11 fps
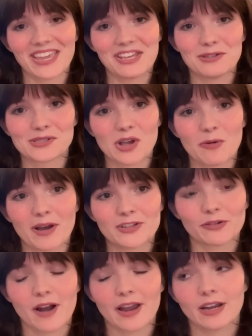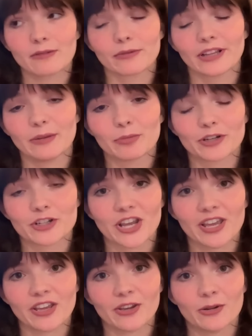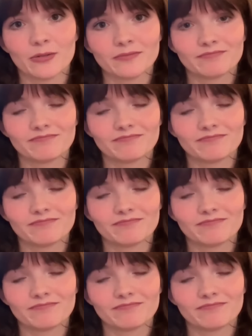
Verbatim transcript: Thank you so much, Orion. I really appreciate you.